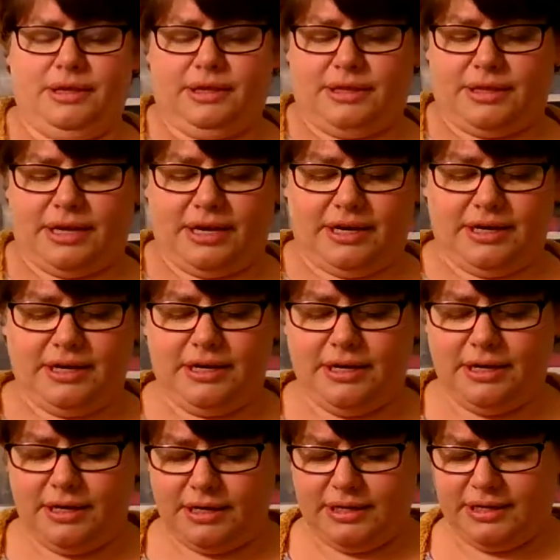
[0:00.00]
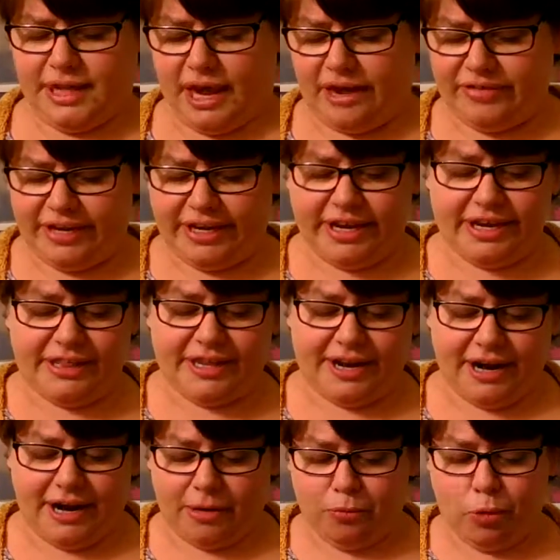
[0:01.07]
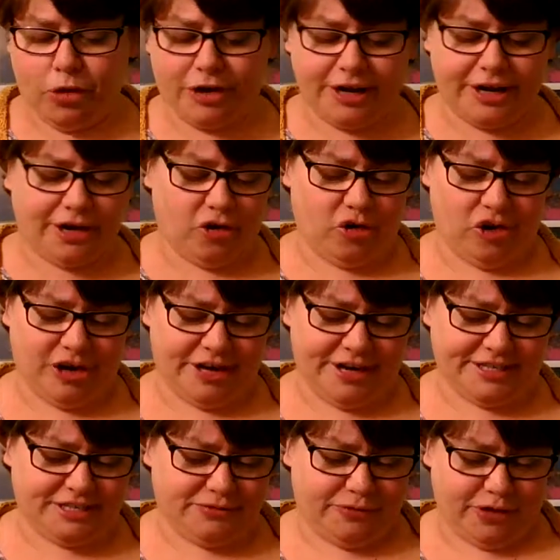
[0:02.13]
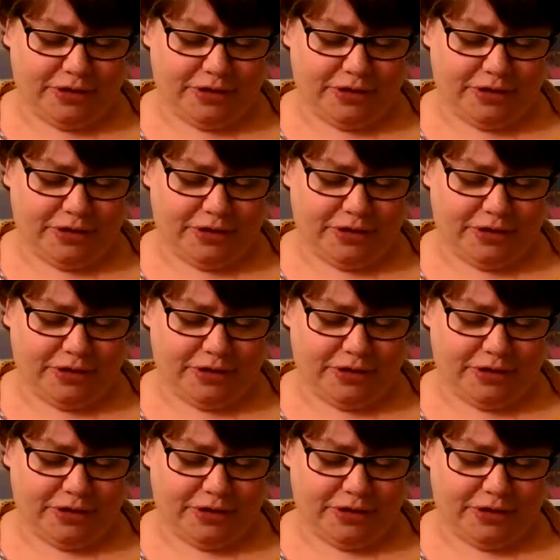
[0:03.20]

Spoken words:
the diving in that I'm working on is for